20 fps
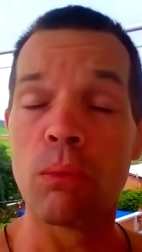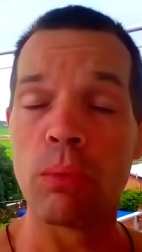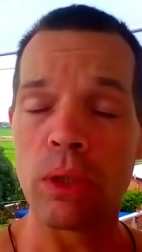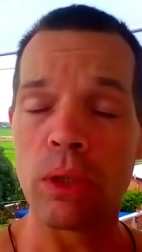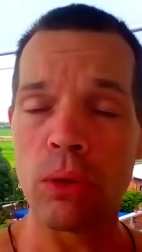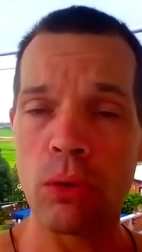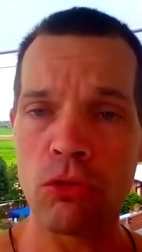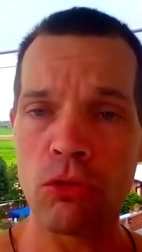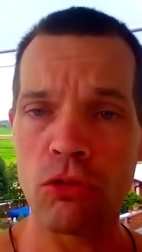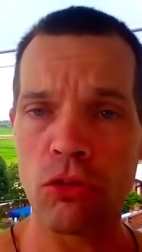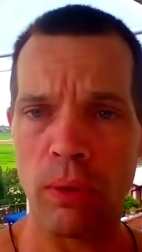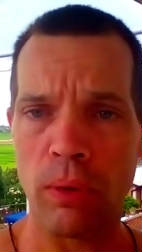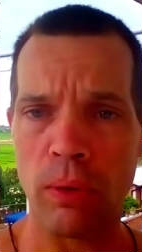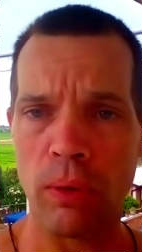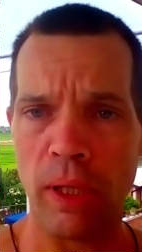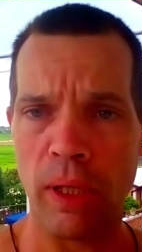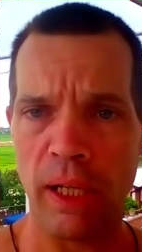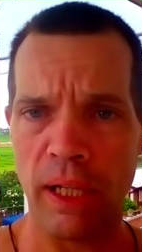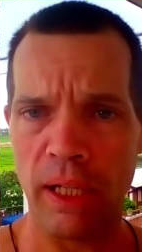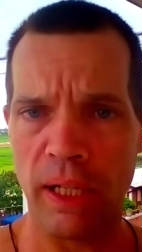We
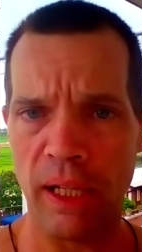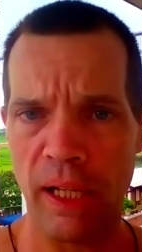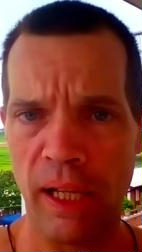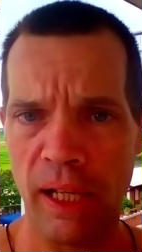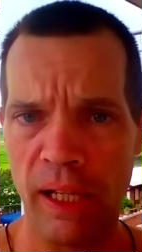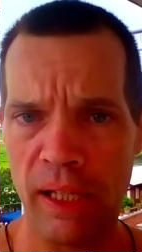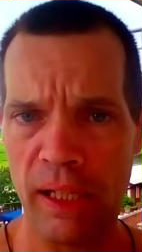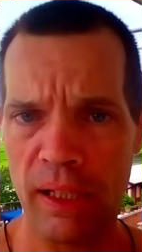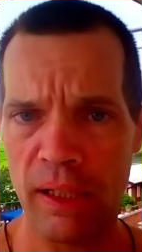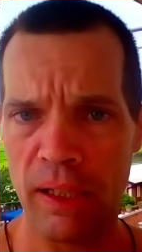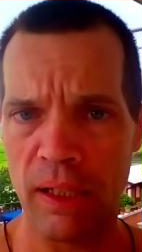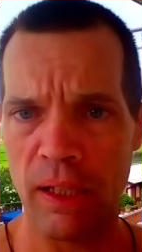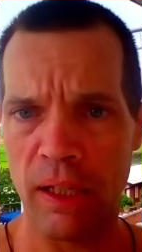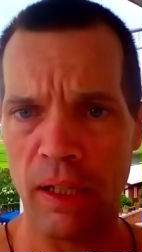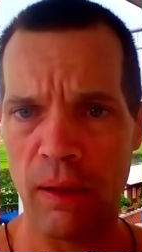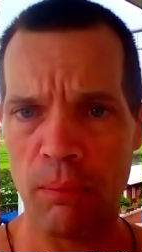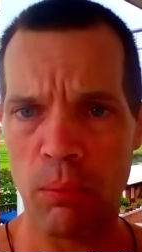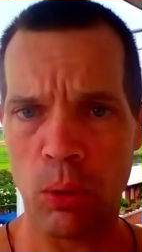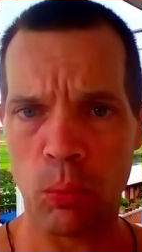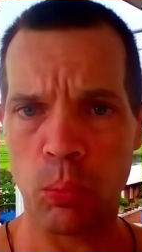also had a
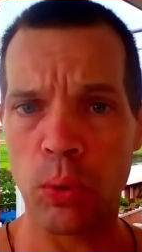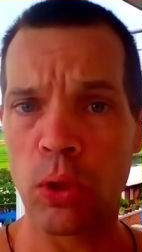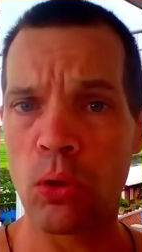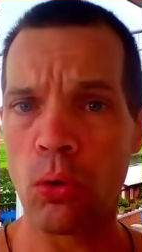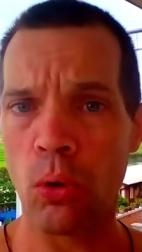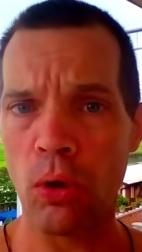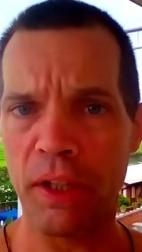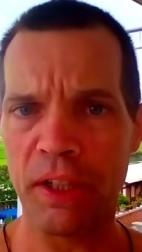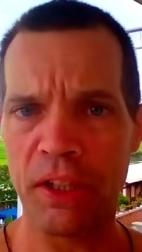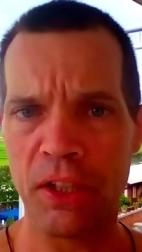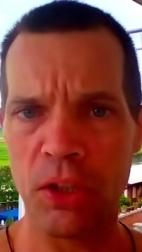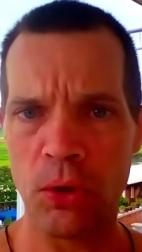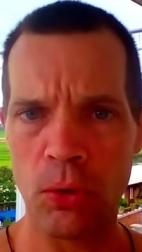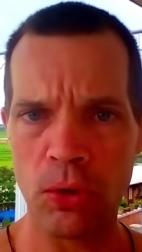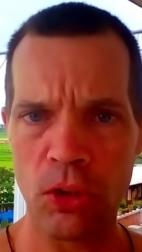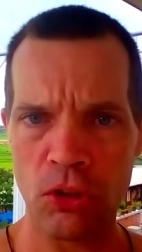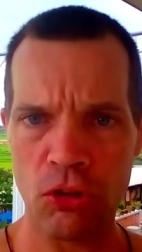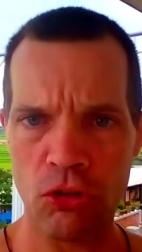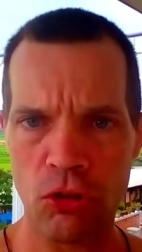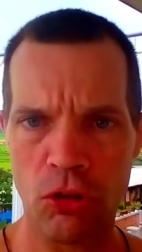what we call a
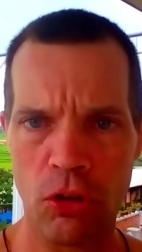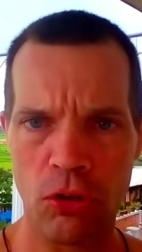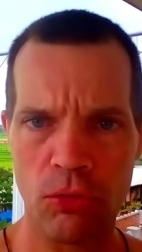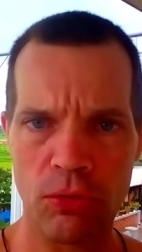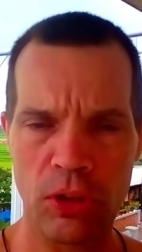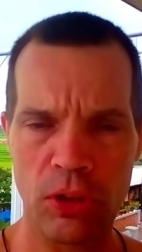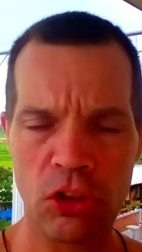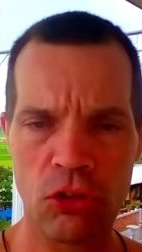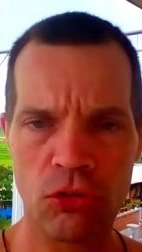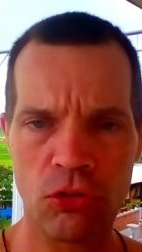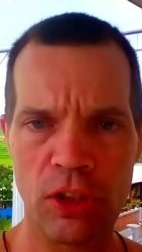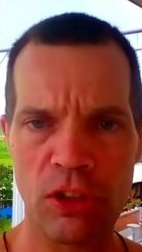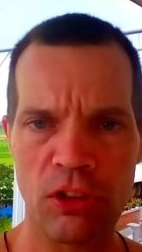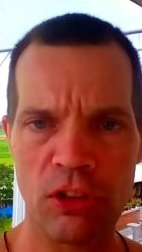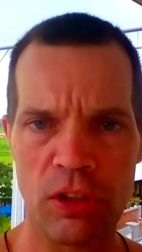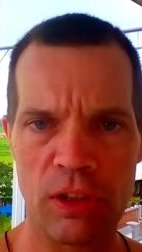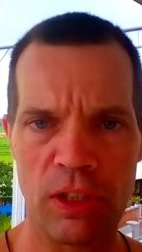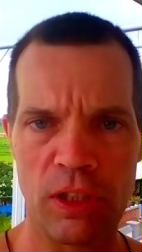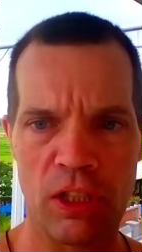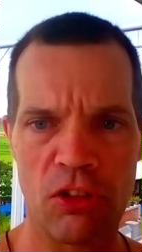unit retreat.
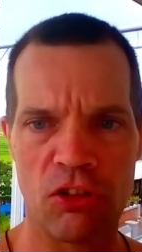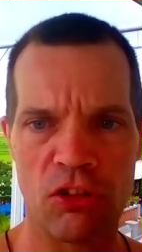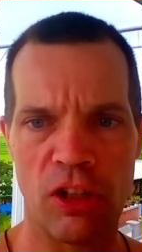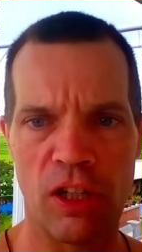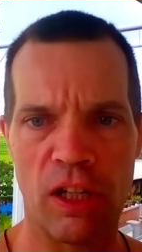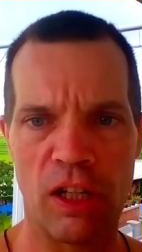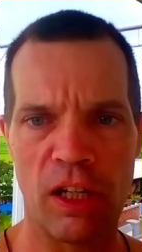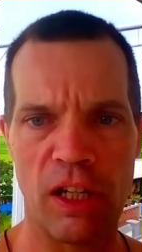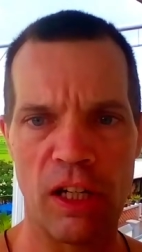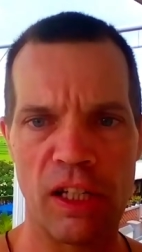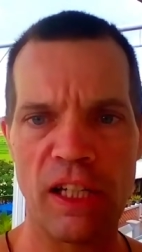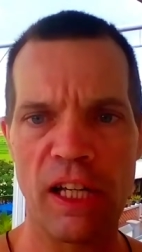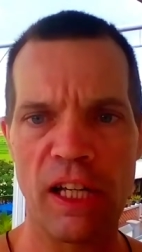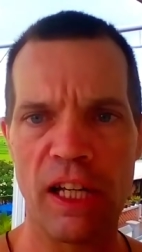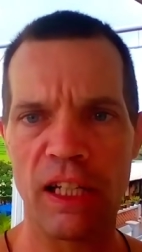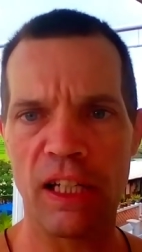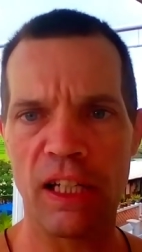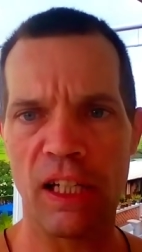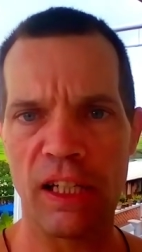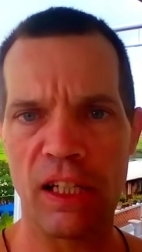That's a
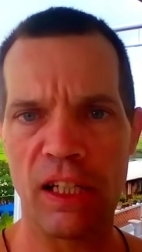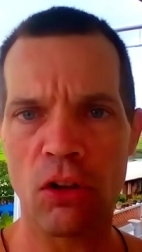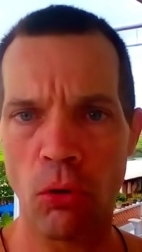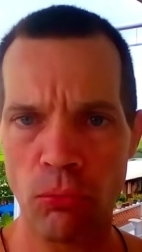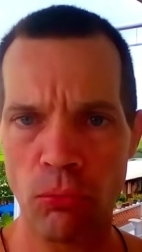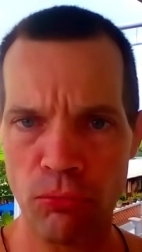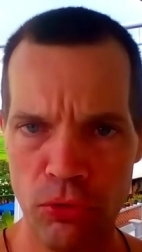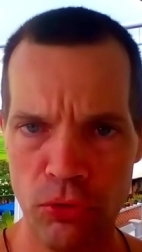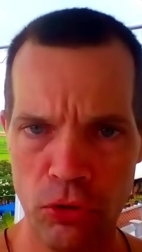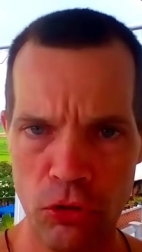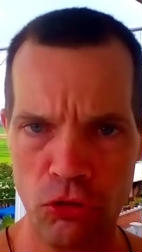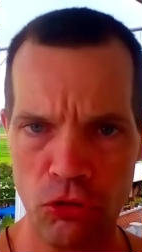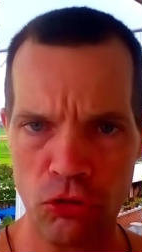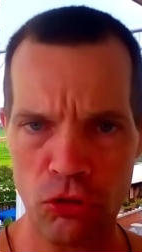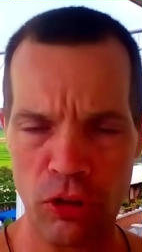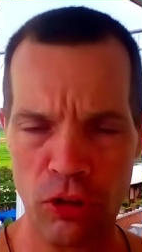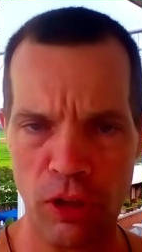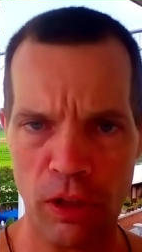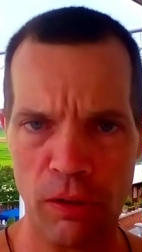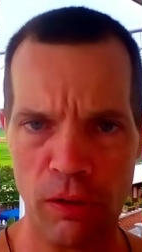yearly
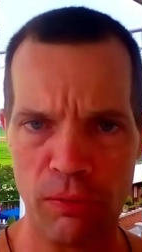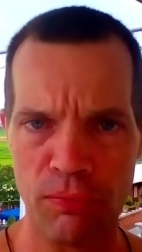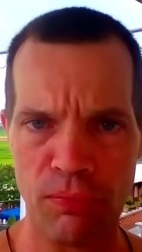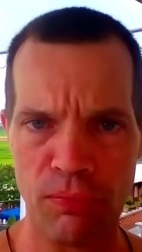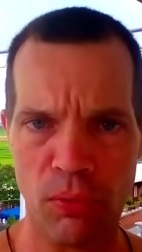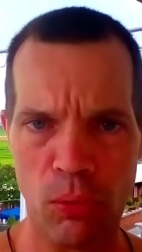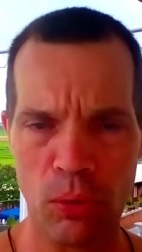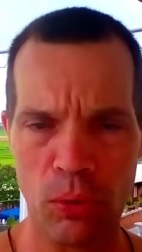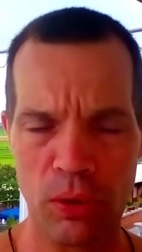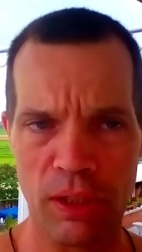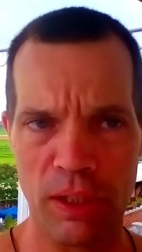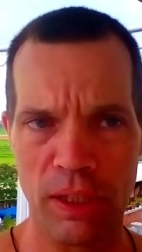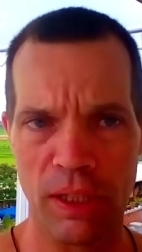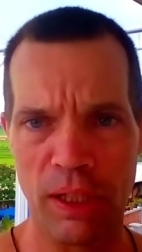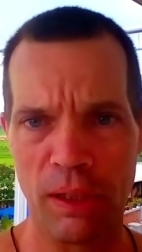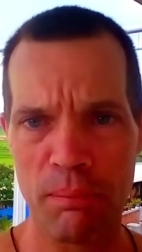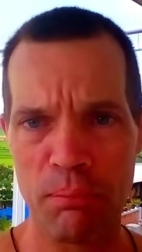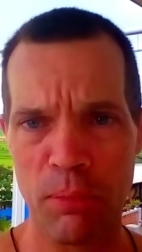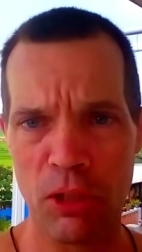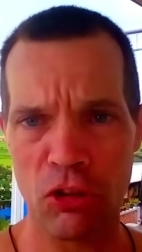conference for
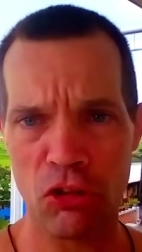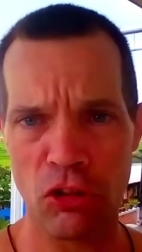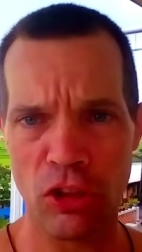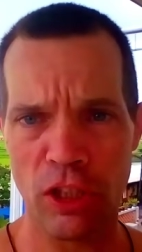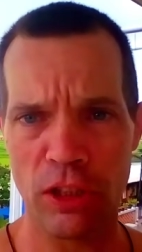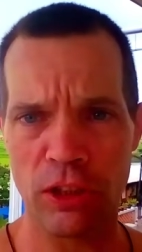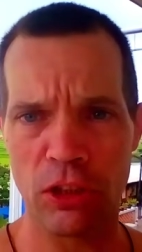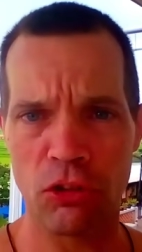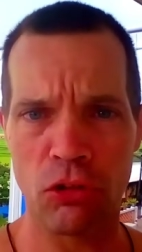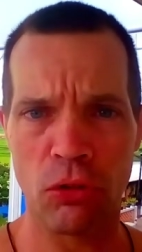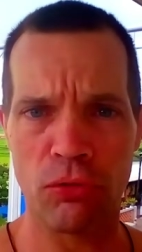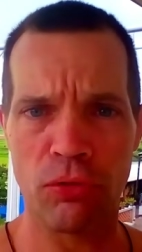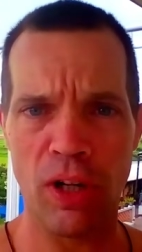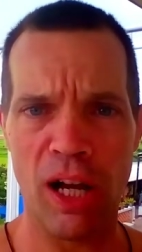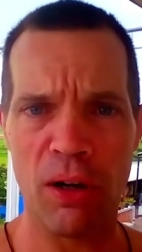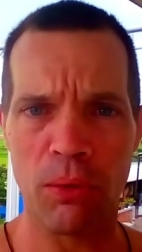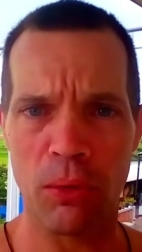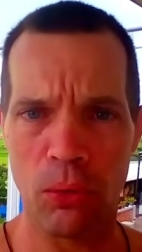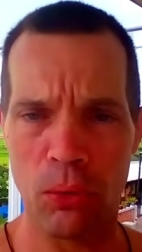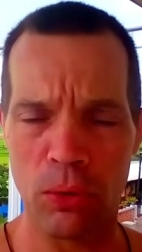the missionaries of
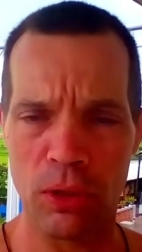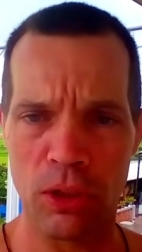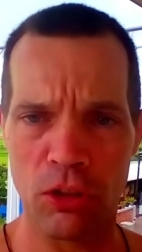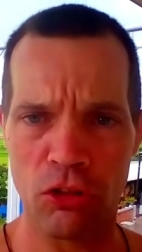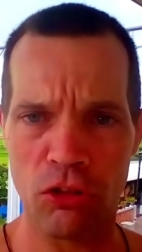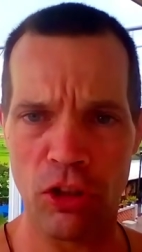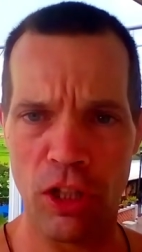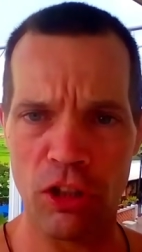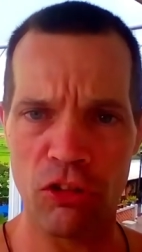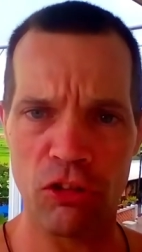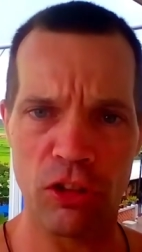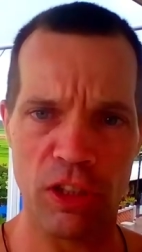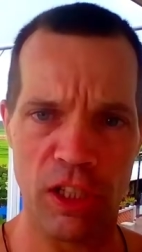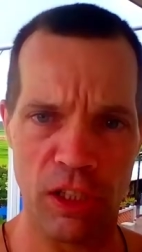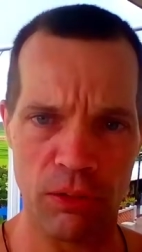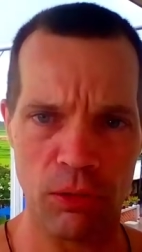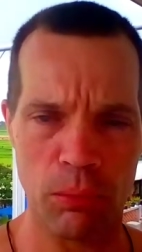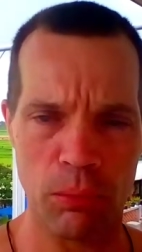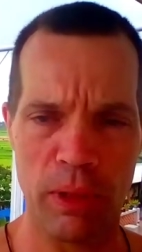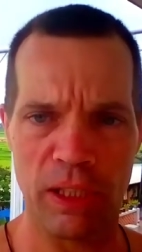our organization
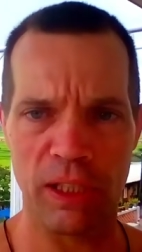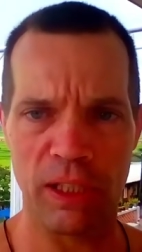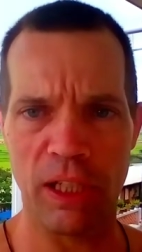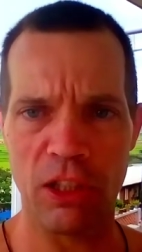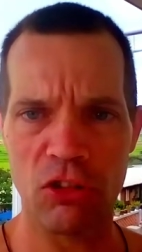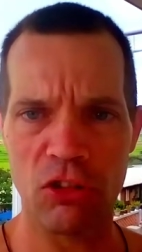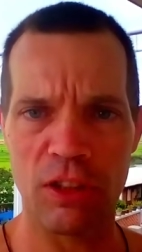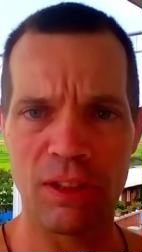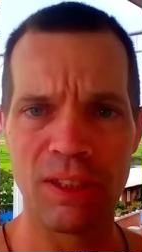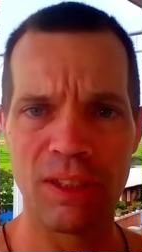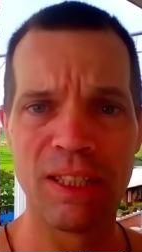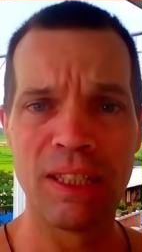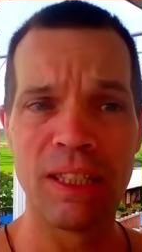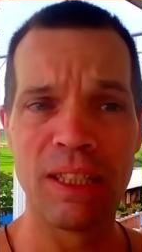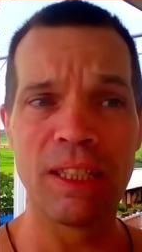here in Madagascar.